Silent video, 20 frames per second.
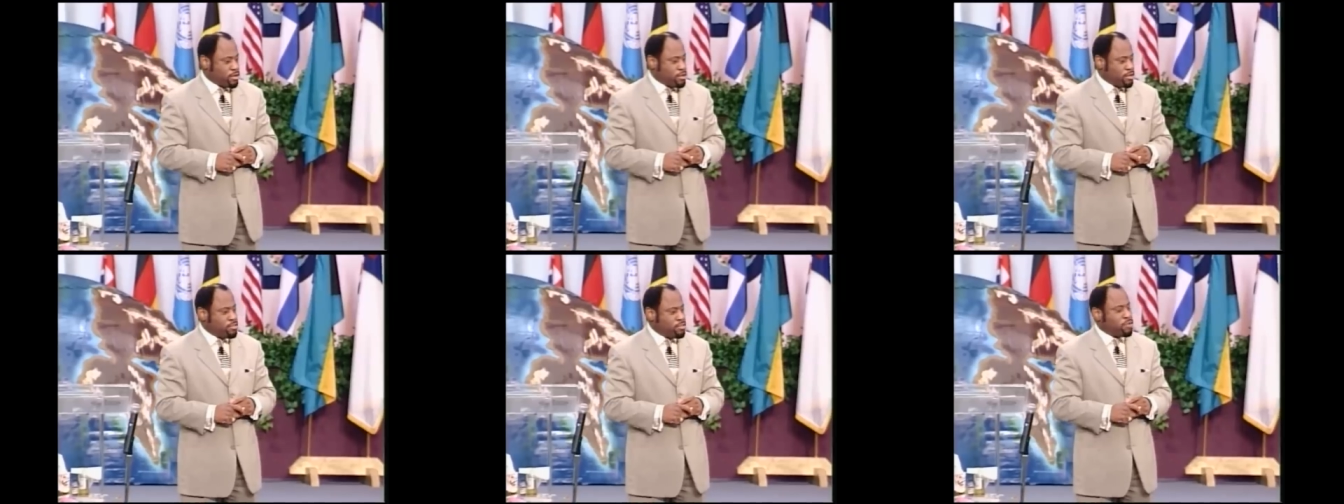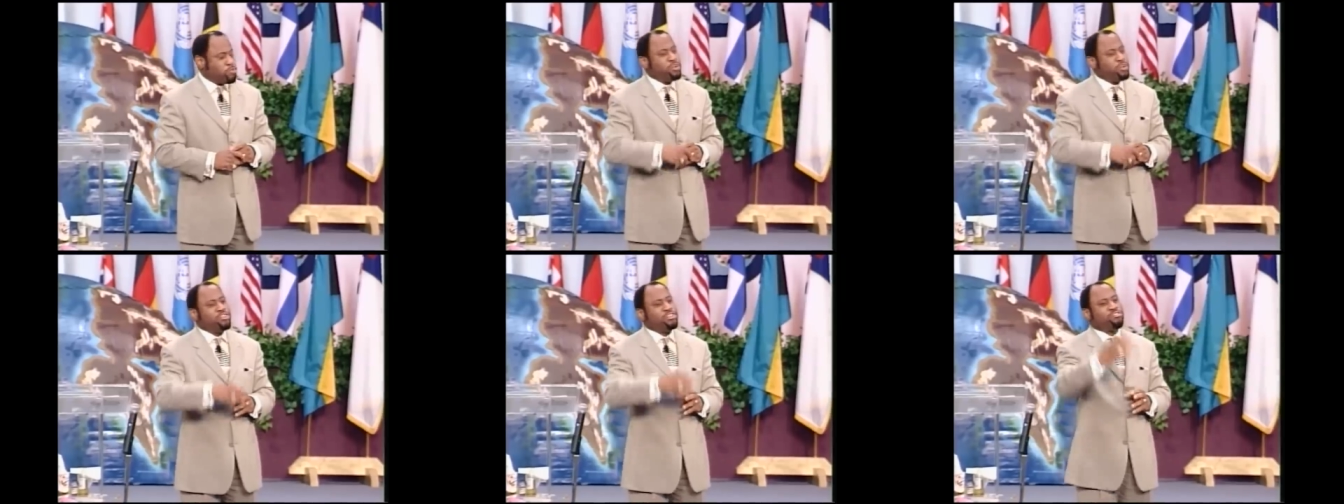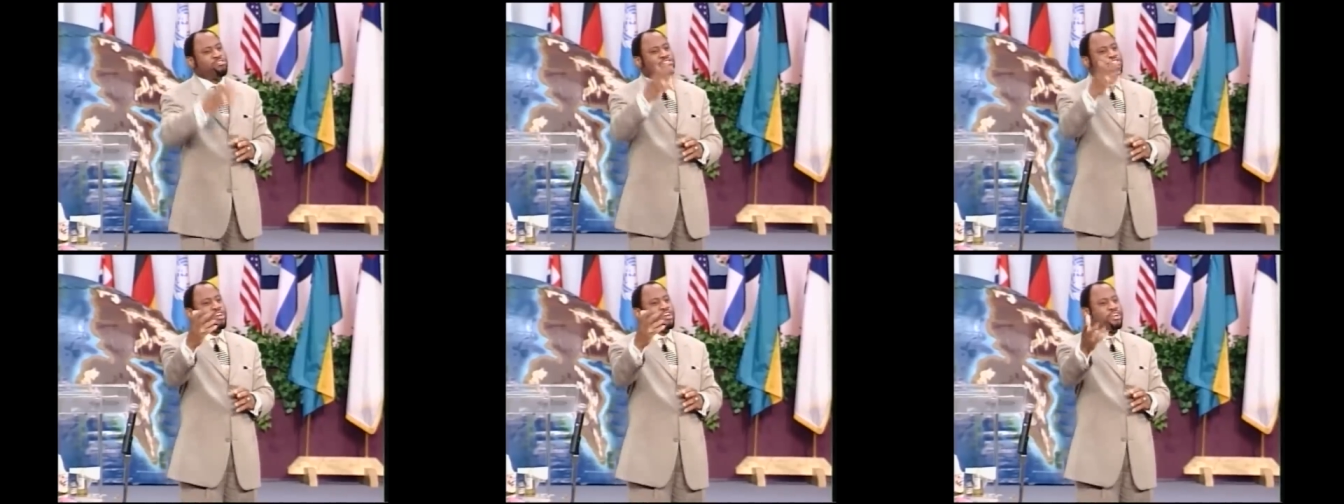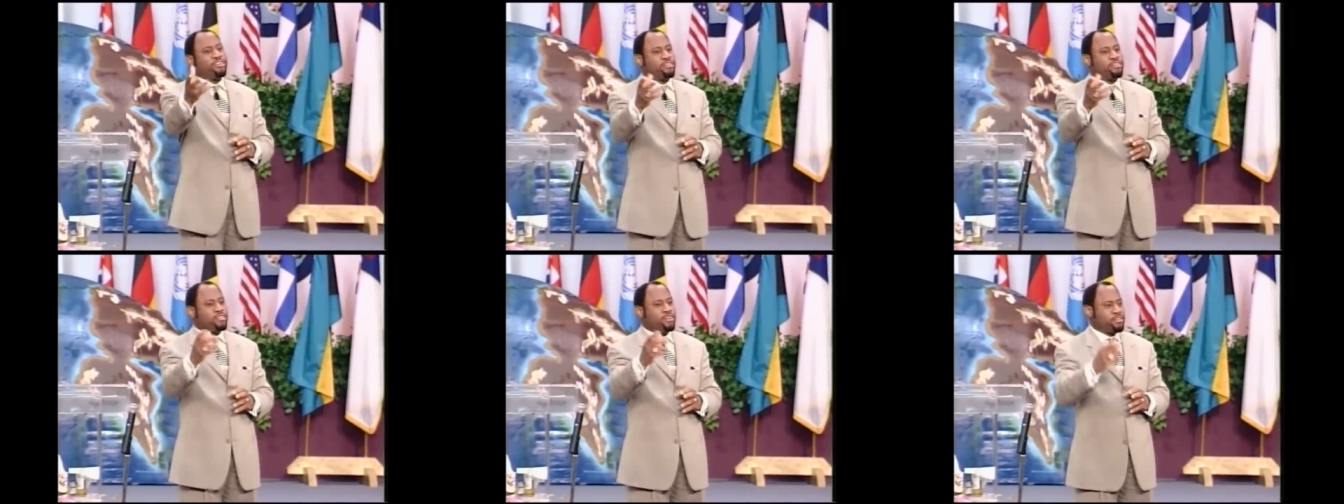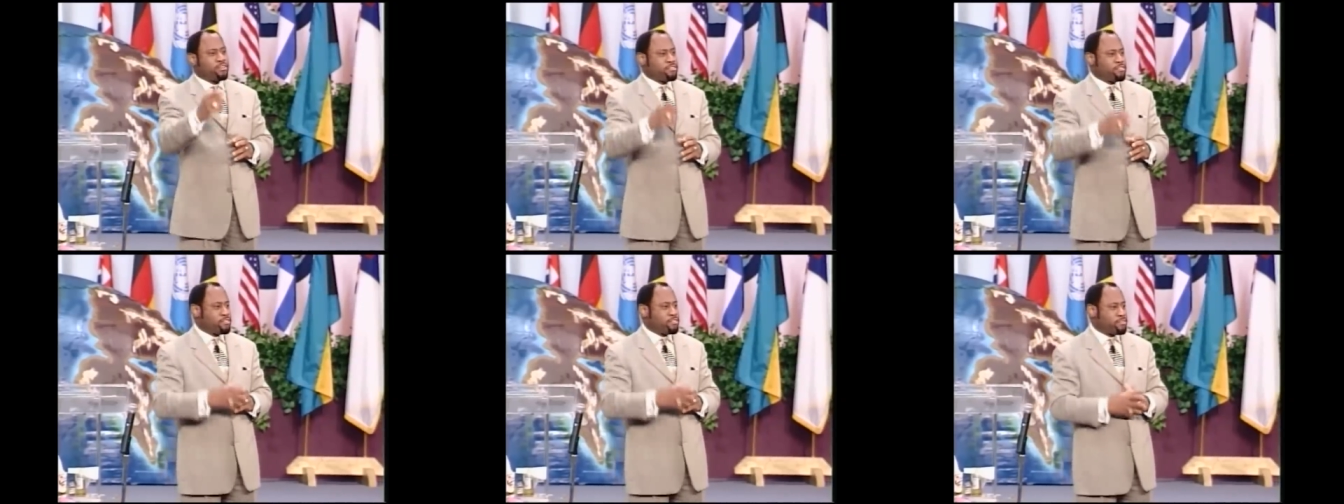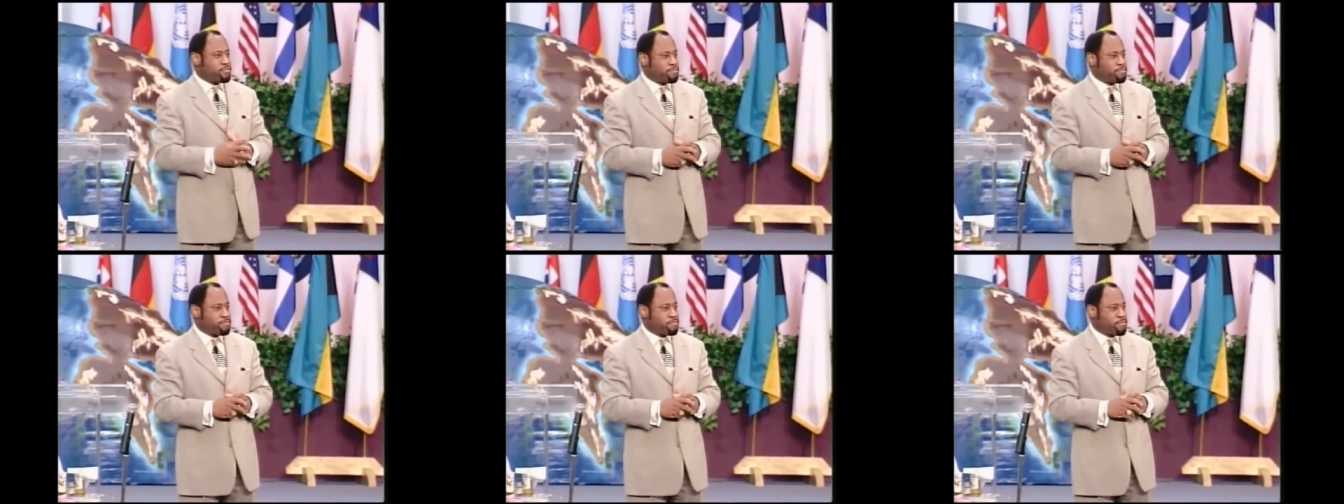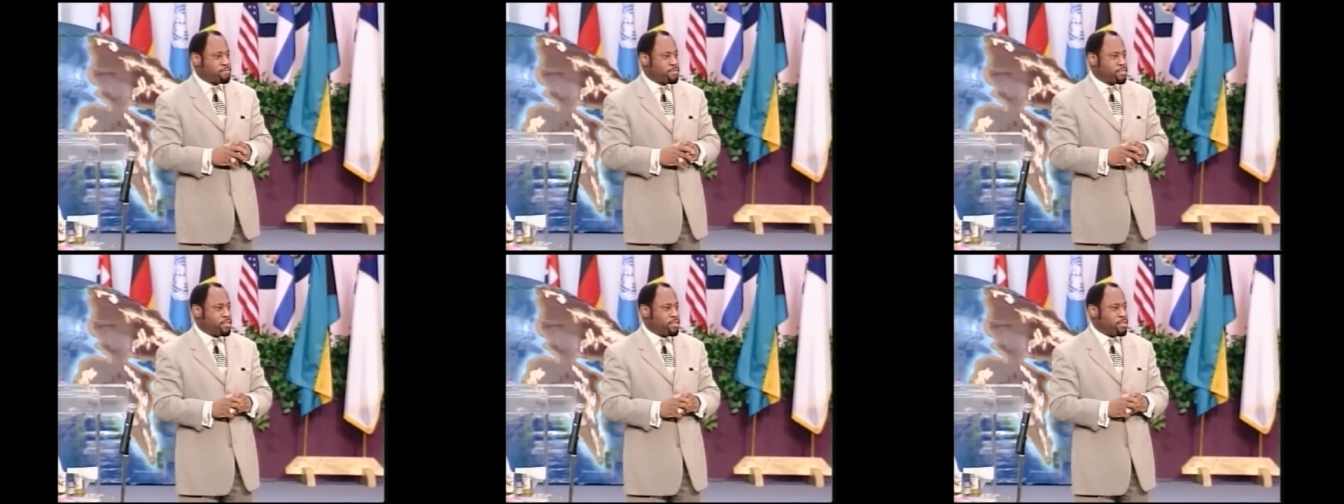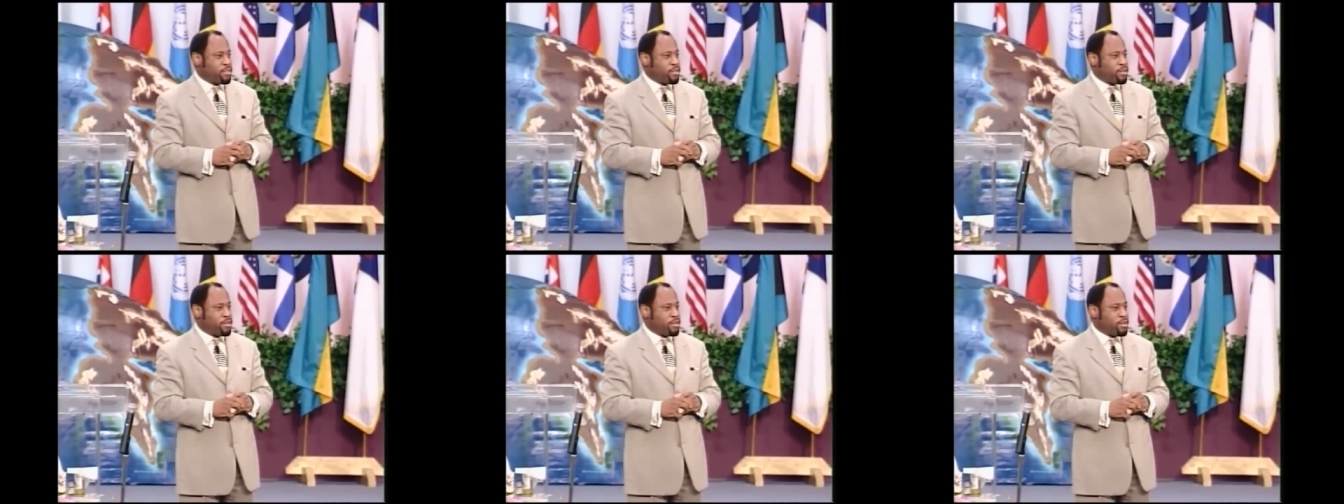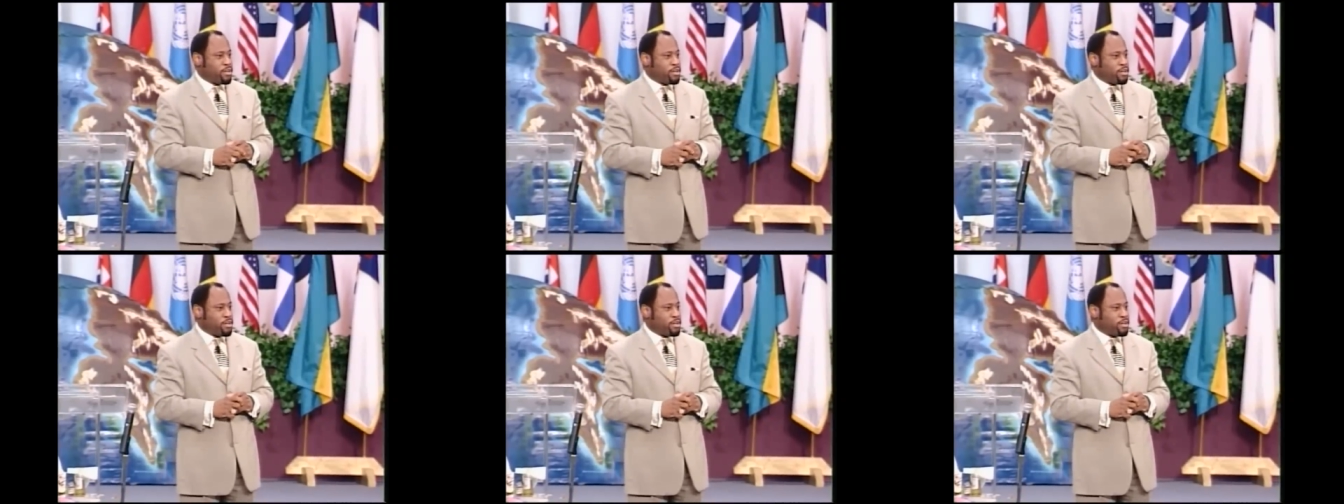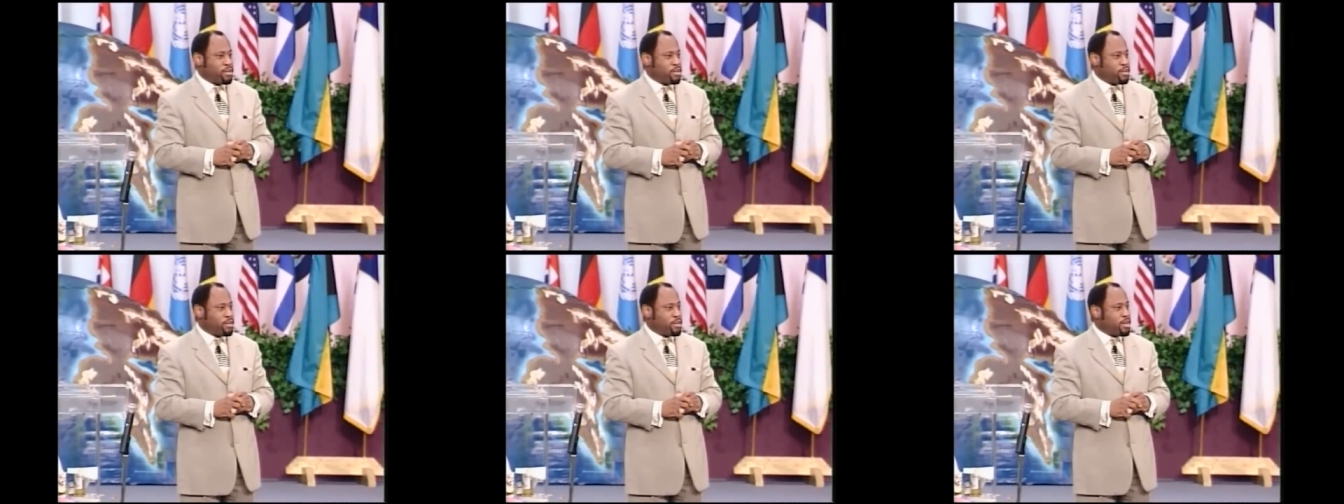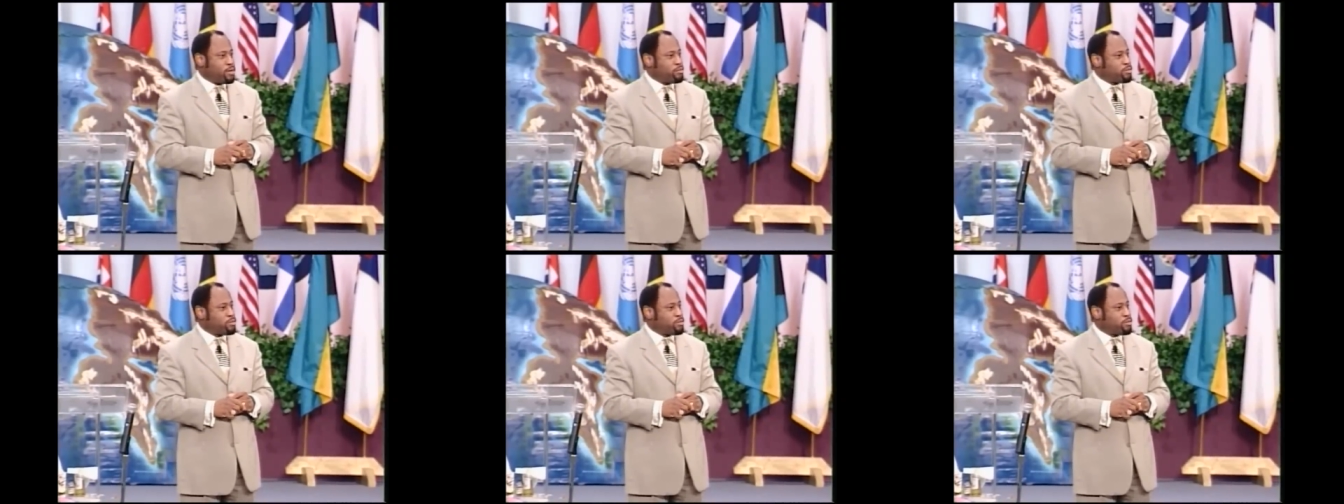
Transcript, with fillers: He said, what do you say to this? And